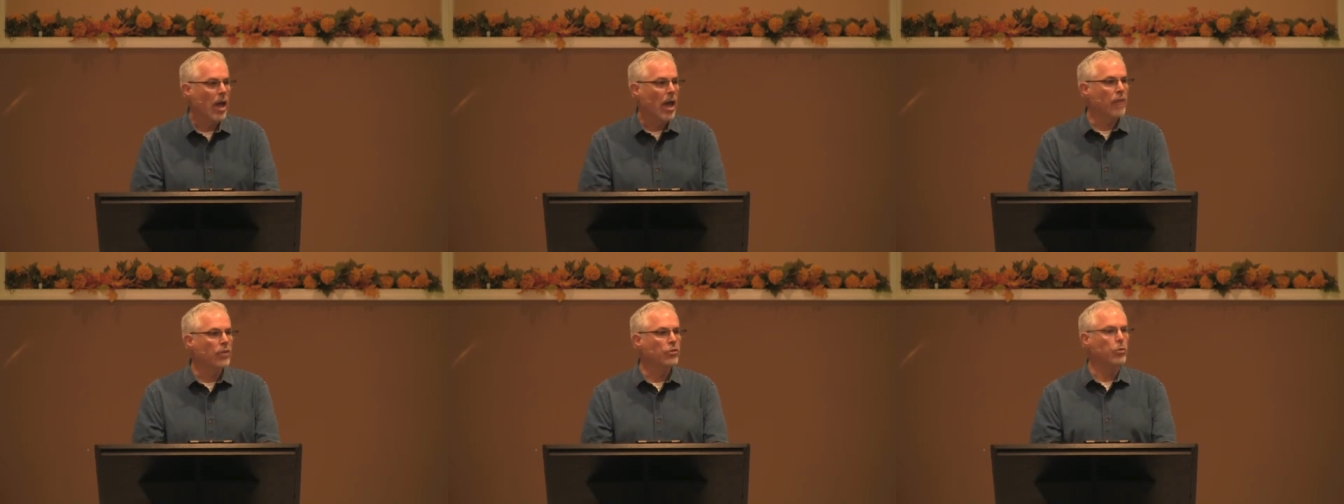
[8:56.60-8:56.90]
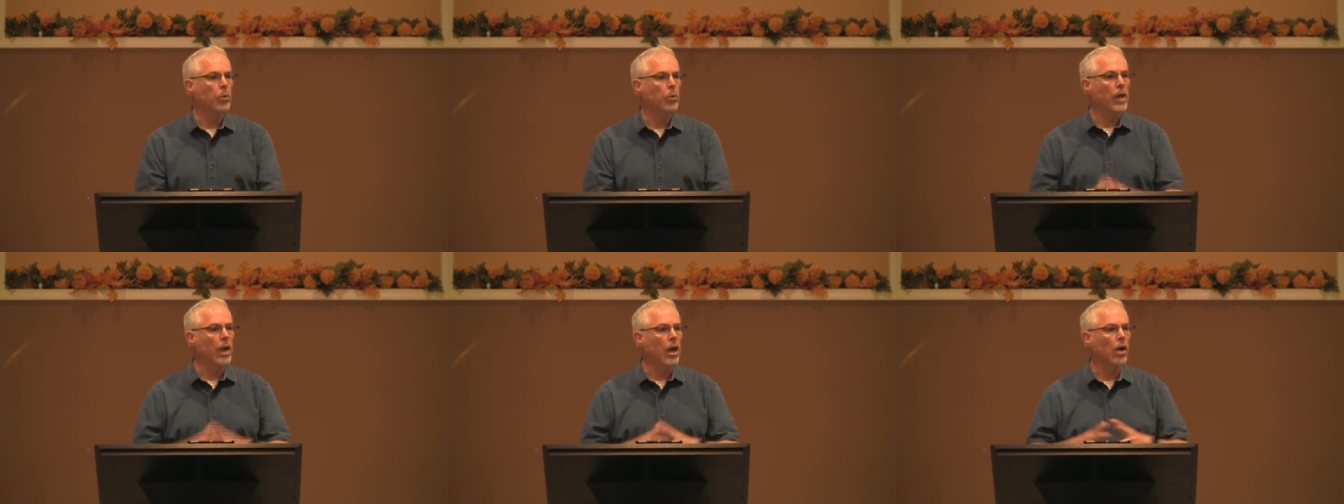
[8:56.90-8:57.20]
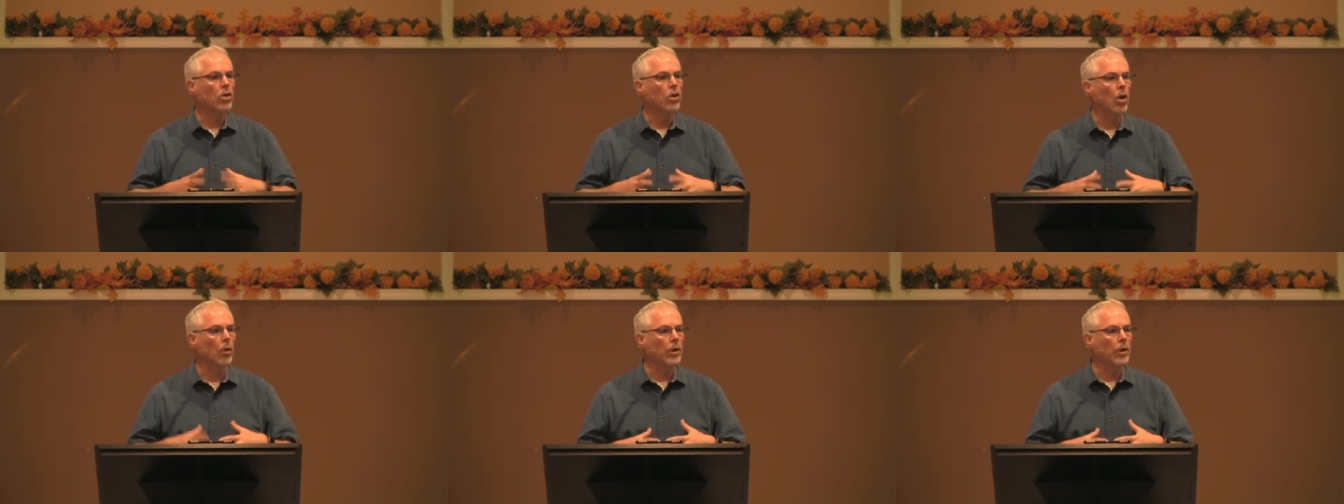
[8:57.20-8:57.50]
as we
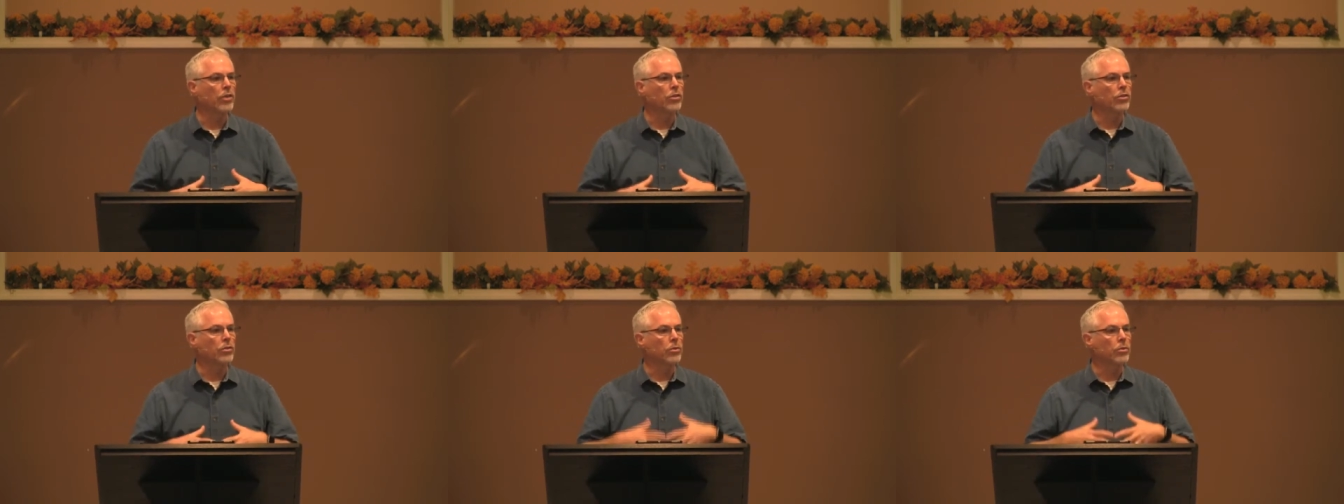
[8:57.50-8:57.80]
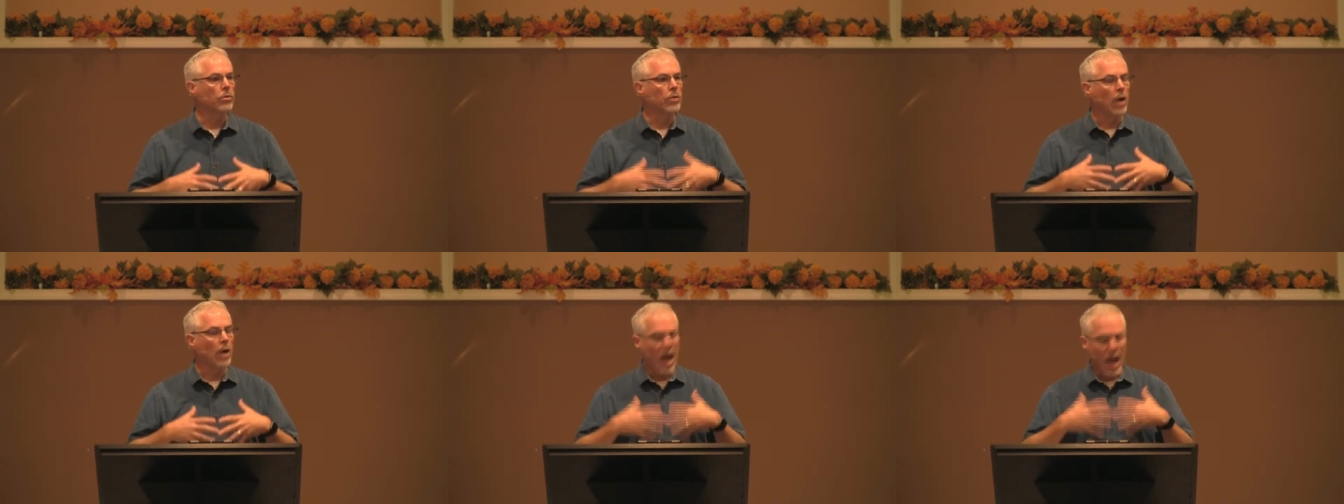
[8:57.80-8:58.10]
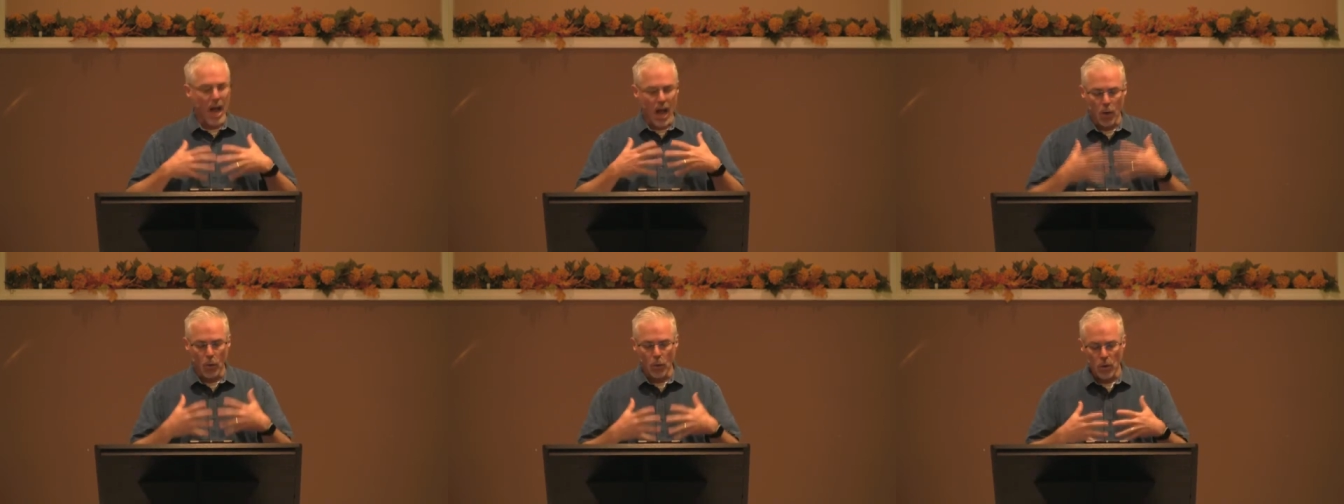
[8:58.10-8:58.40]
are going through
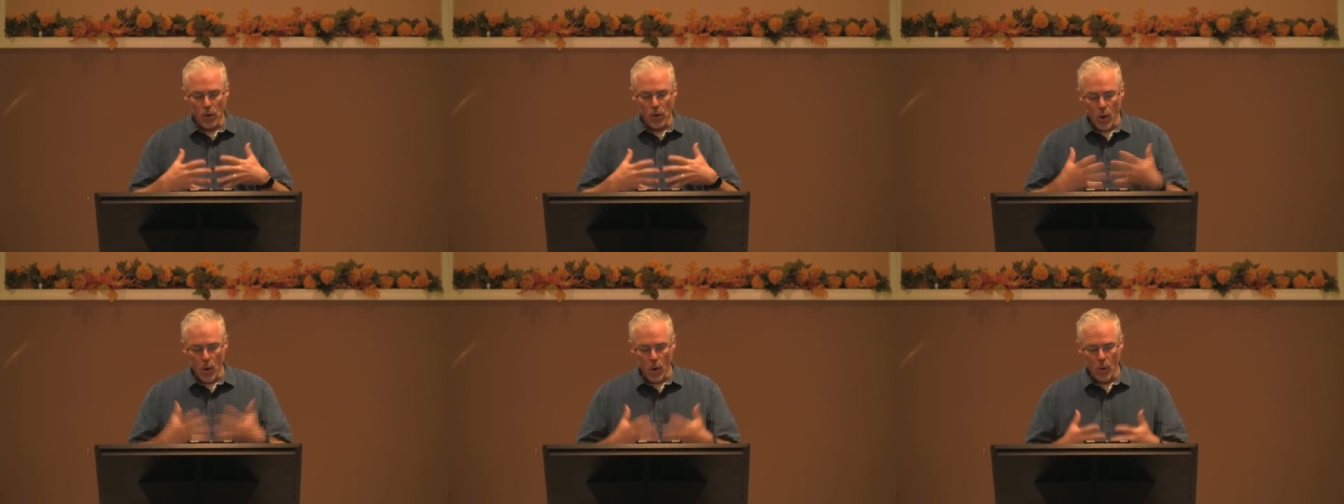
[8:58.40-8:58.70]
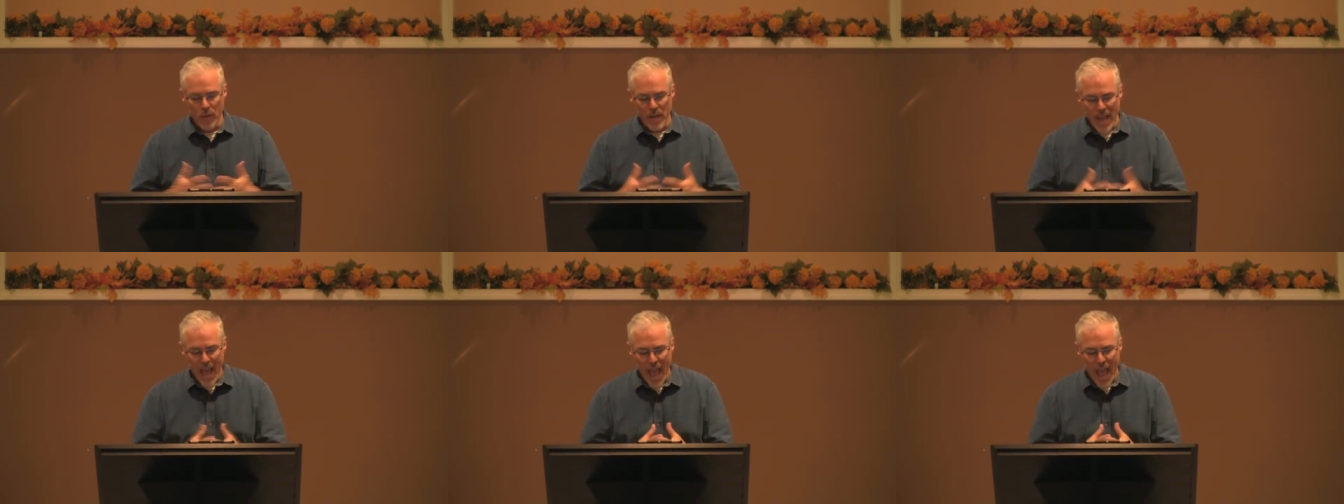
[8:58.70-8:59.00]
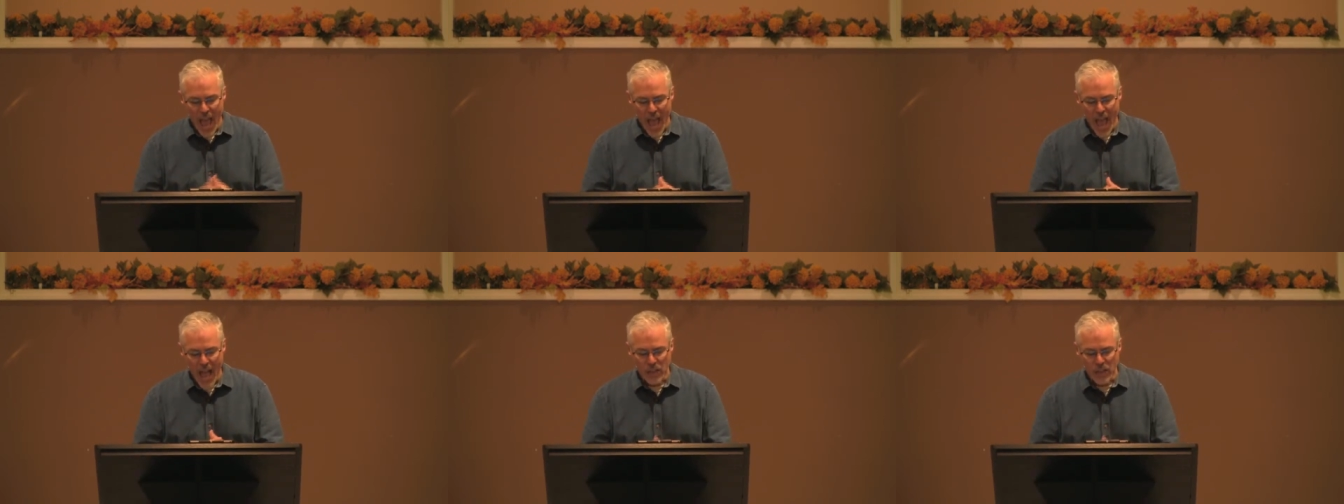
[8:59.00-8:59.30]
our own
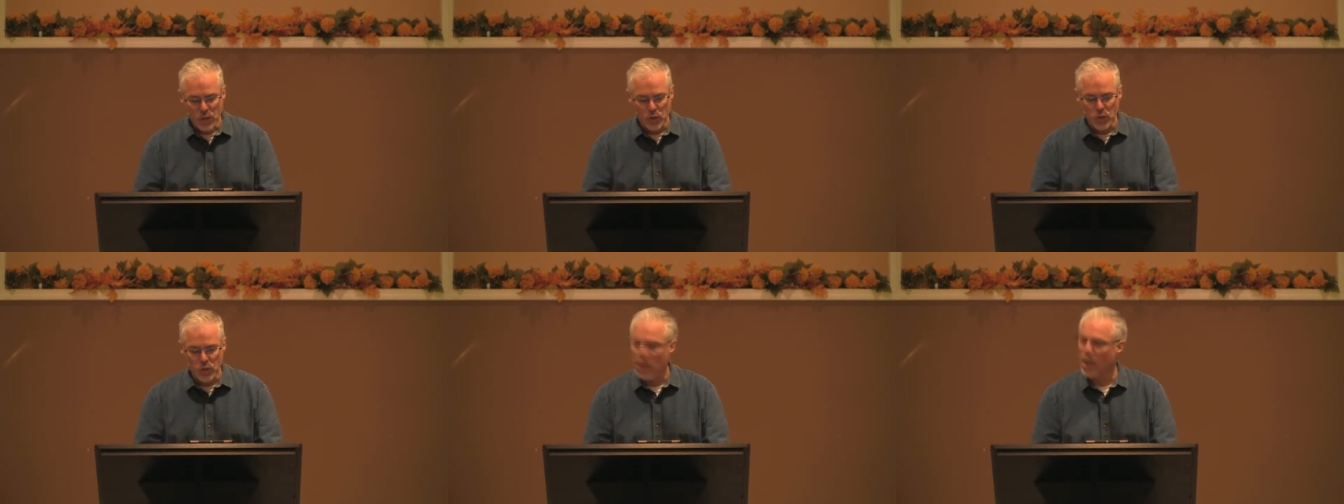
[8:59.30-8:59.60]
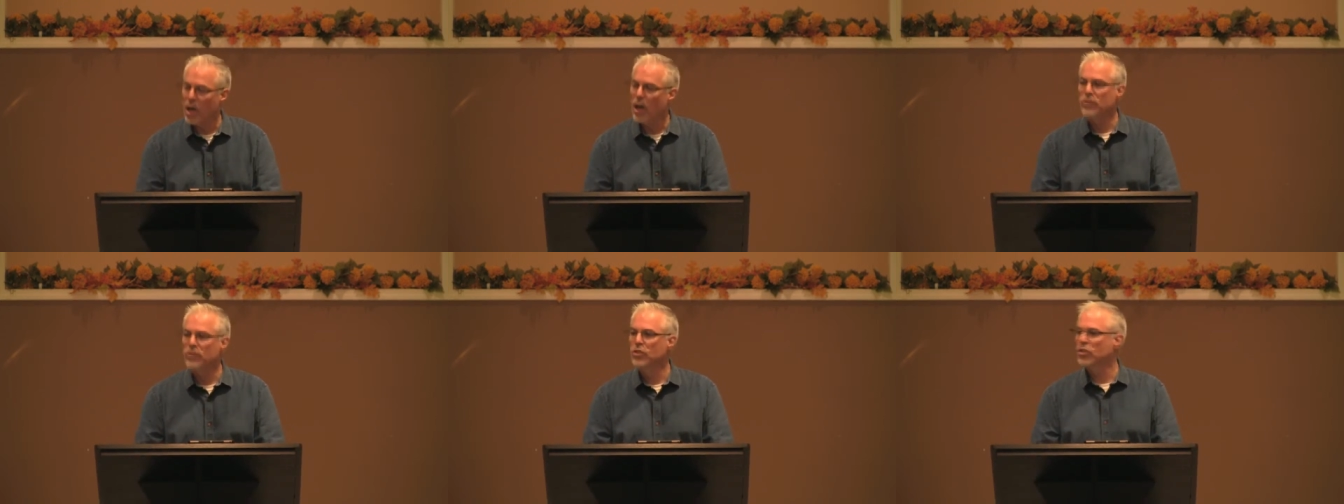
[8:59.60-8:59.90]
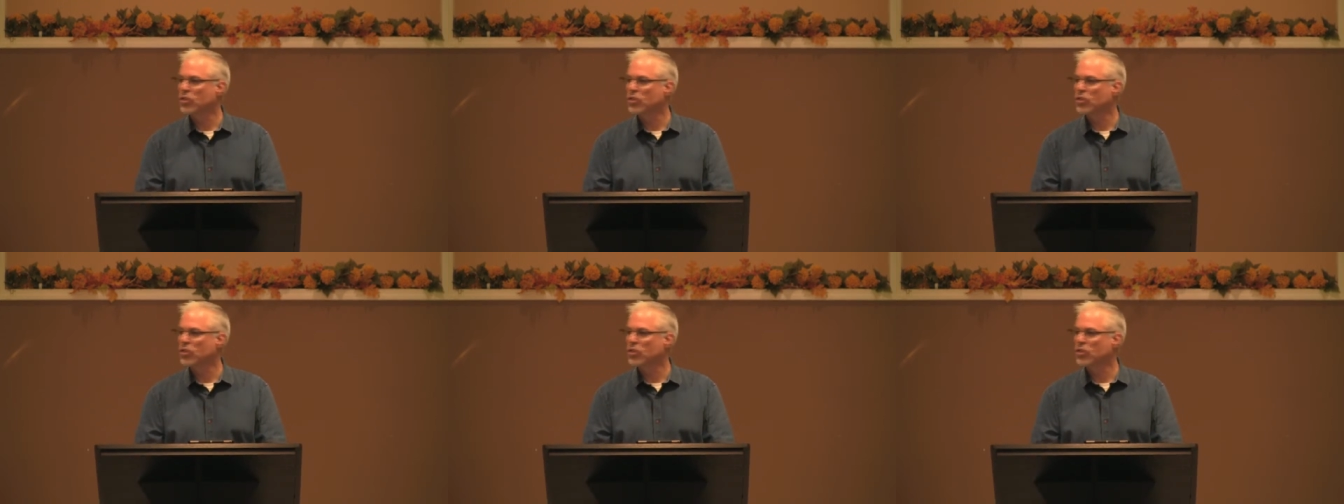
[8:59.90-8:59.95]
acts of